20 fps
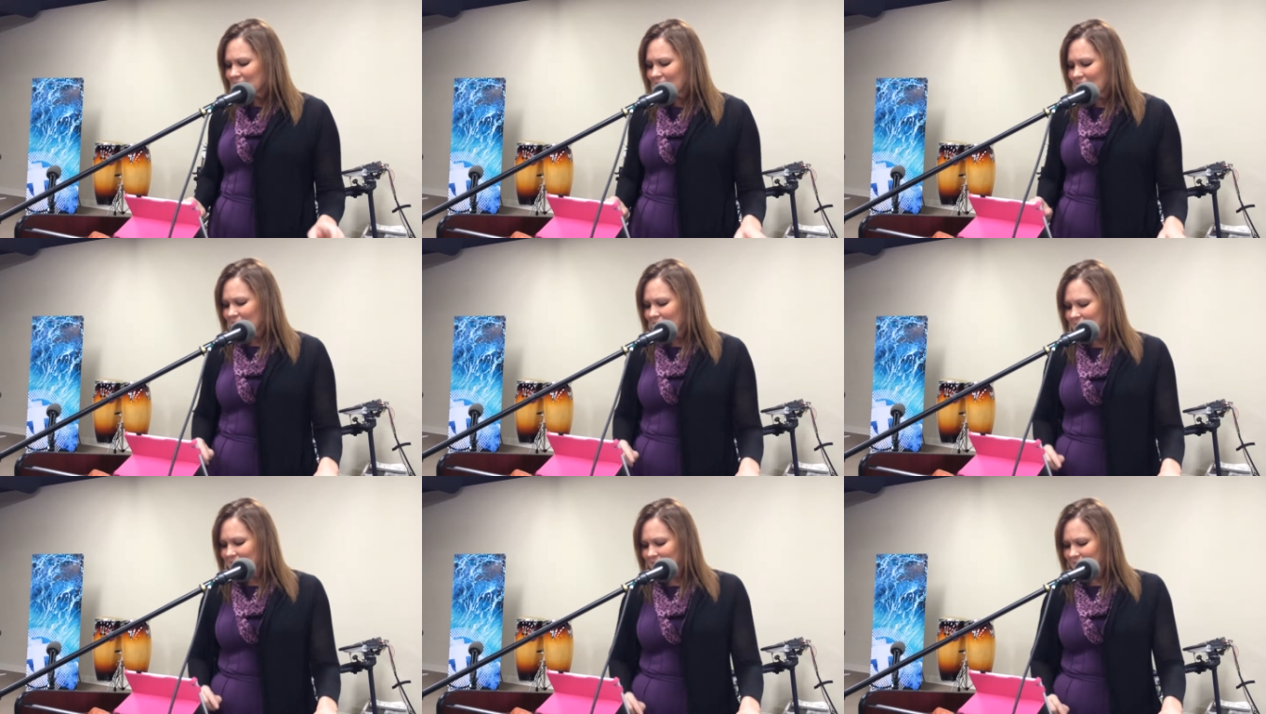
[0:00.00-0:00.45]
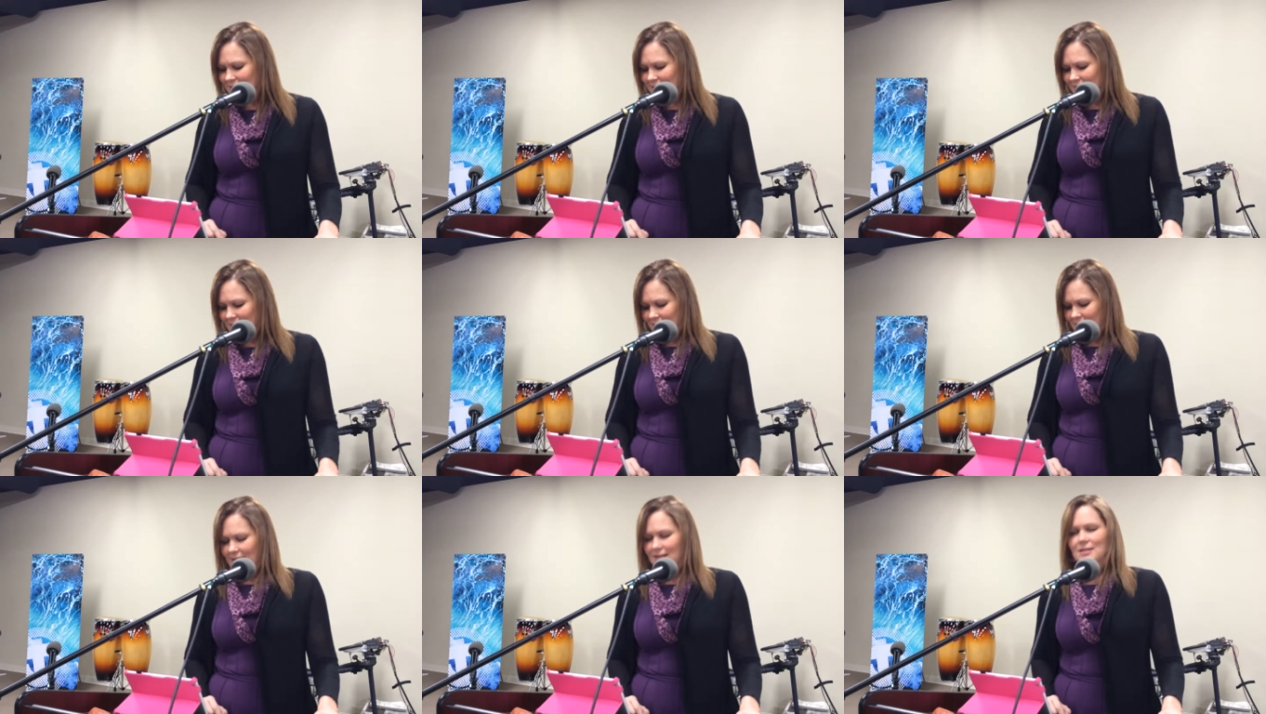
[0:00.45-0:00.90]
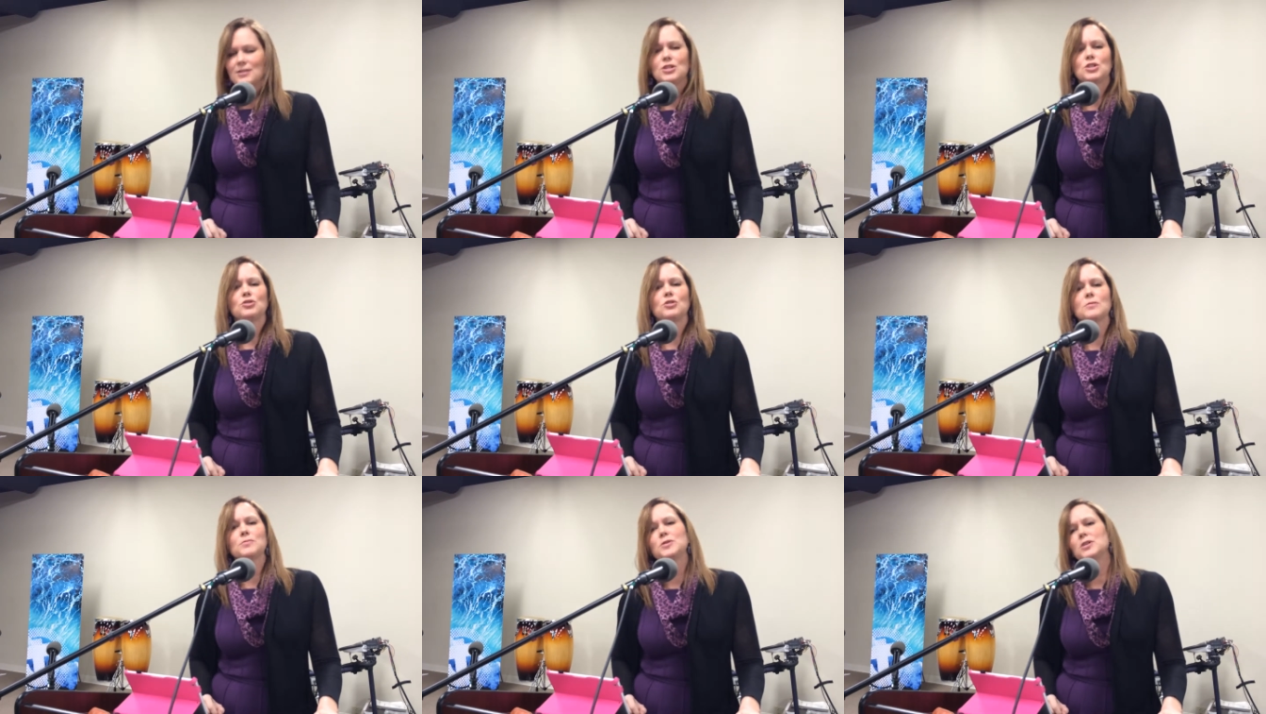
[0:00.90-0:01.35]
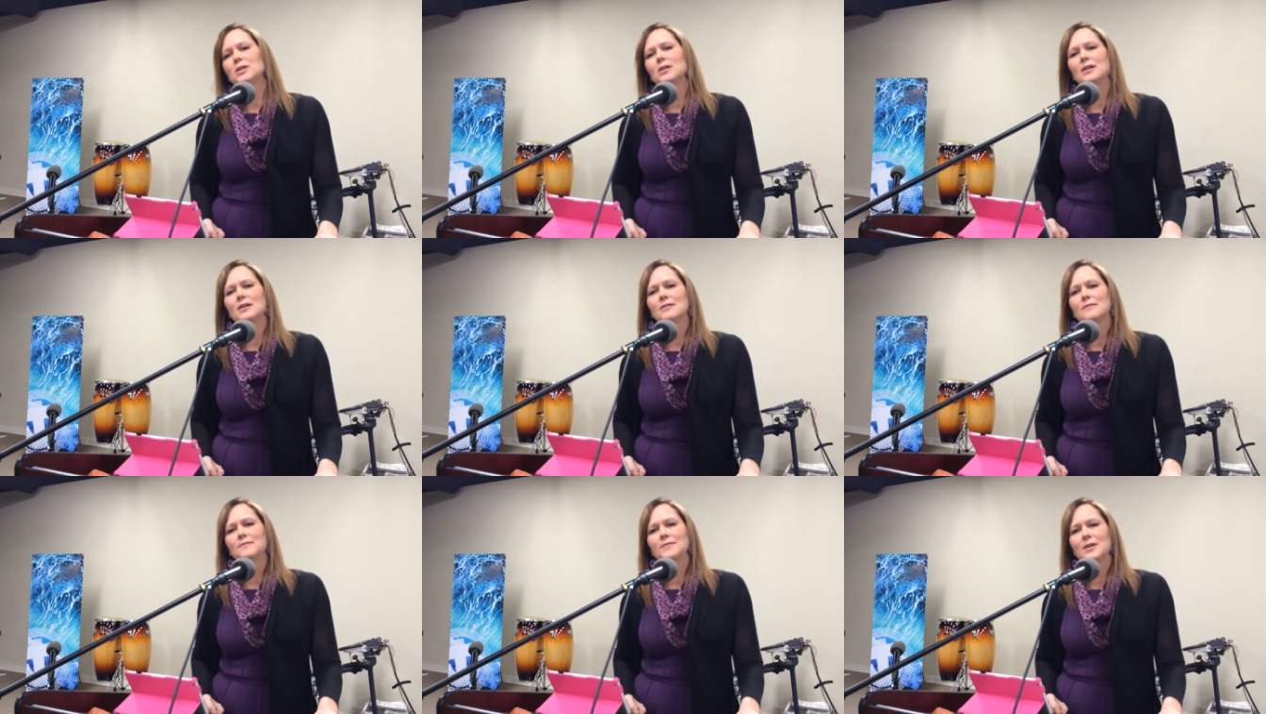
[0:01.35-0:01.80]
the
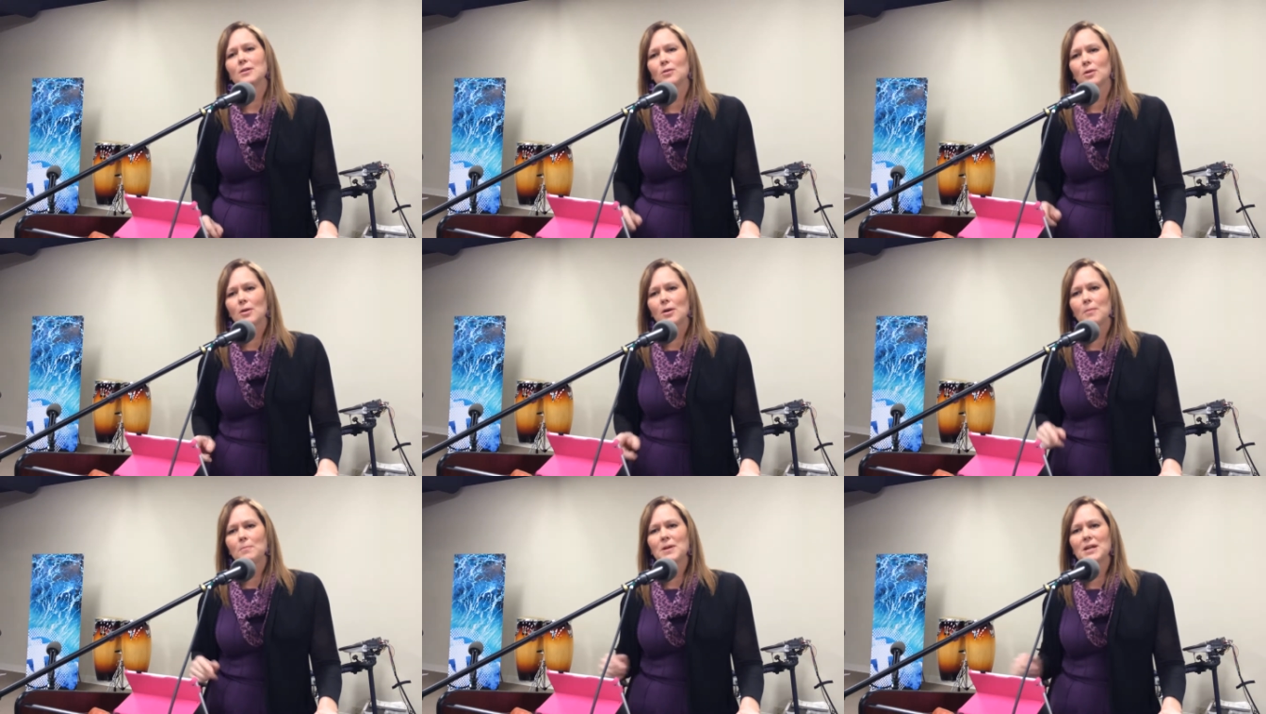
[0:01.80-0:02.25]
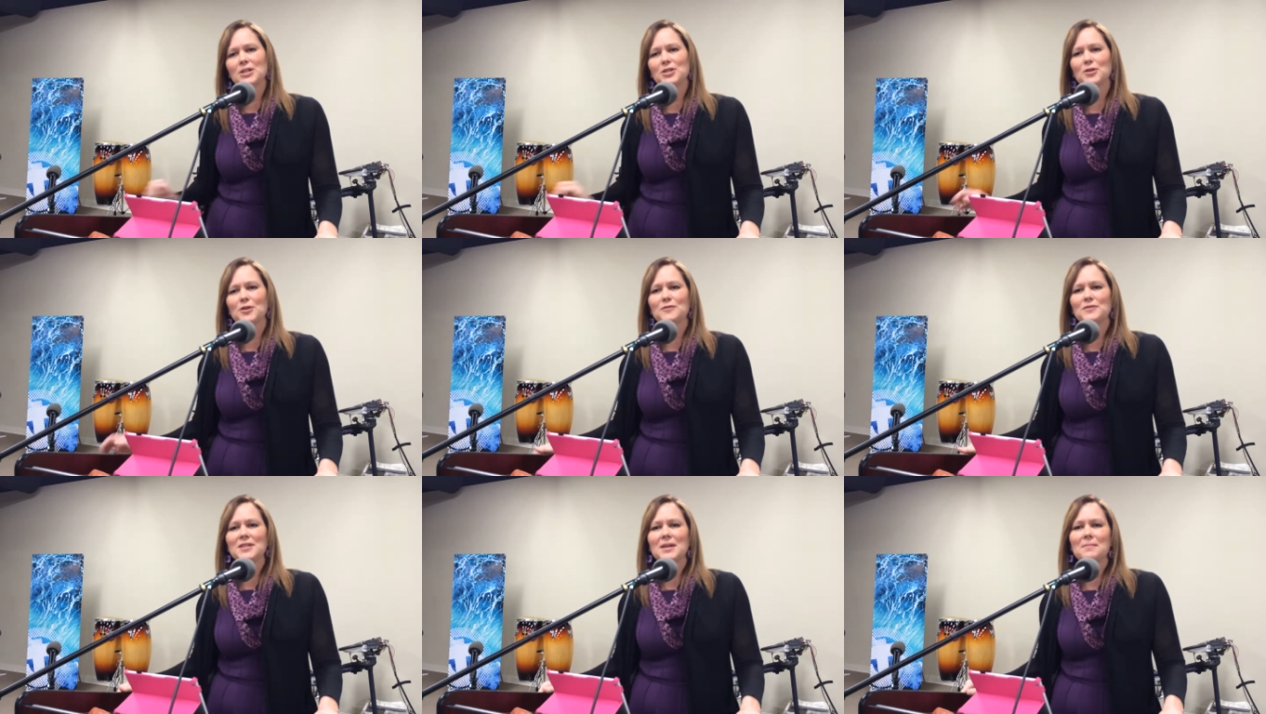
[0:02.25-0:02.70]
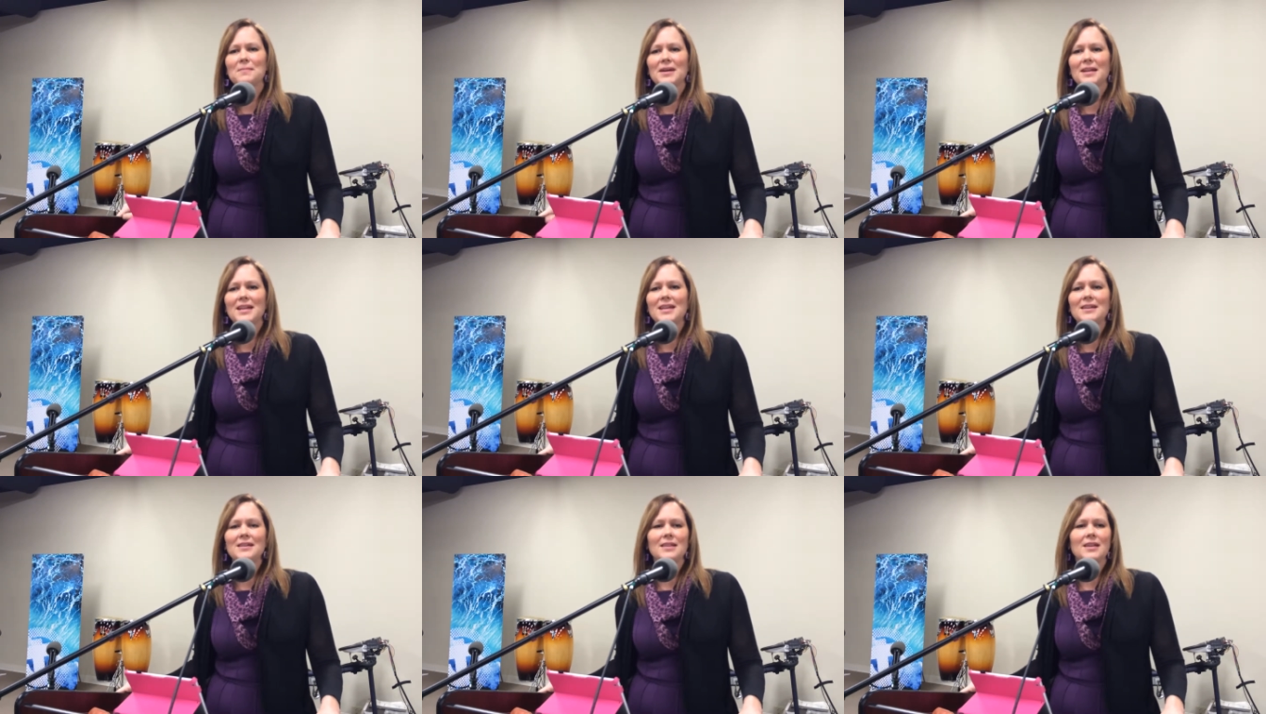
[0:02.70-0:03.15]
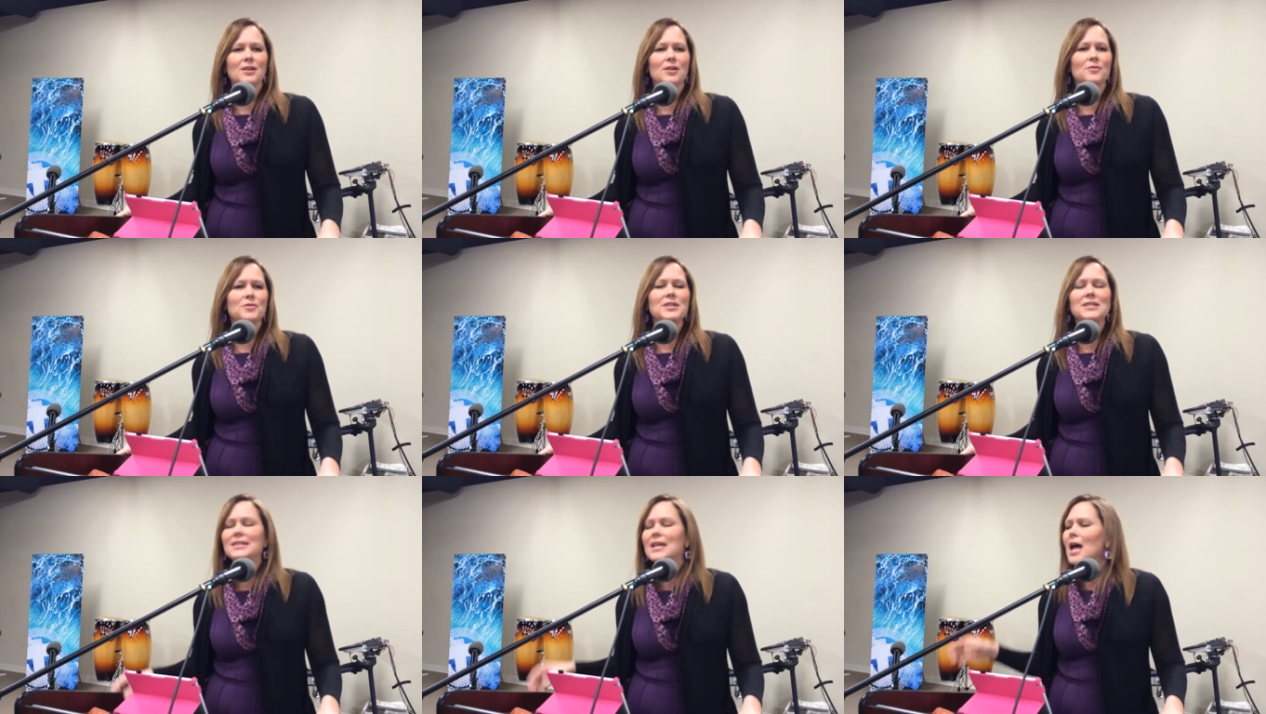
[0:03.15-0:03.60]
description of or a picture of somebody you
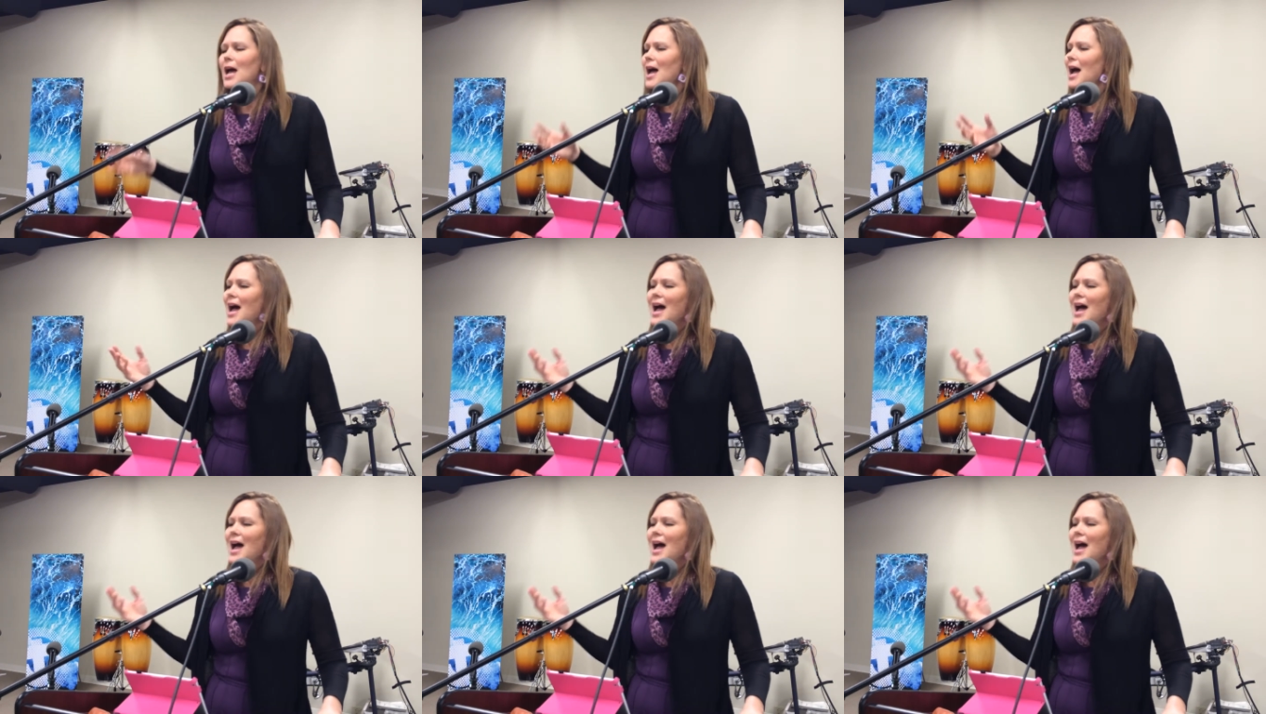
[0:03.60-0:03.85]
know this